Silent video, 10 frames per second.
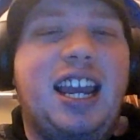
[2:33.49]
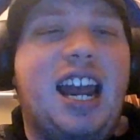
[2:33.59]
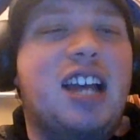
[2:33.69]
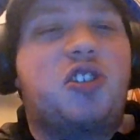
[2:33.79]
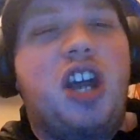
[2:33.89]
it
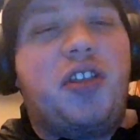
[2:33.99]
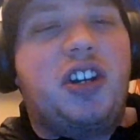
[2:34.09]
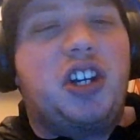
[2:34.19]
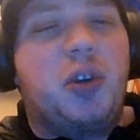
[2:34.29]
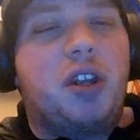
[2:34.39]
has
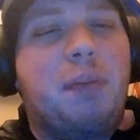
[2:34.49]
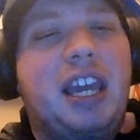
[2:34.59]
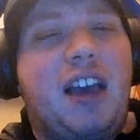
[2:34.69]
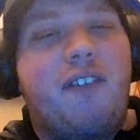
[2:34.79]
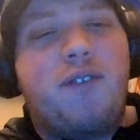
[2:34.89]
nothing to do with
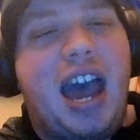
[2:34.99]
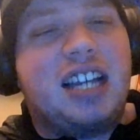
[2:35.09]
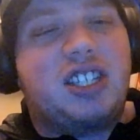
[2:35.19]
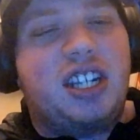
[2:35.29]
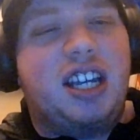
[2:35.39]
being a
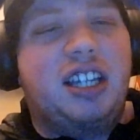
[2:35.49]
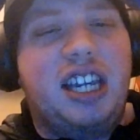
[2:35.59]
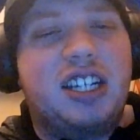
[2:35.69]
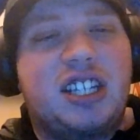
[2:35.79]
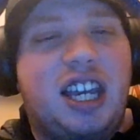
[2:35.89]
fast,
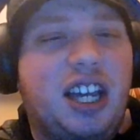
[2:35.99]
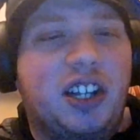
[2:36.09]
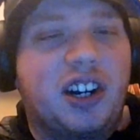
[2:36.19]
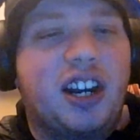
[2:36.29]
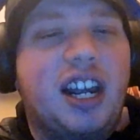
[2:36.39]
elite
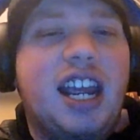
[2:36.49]
killer.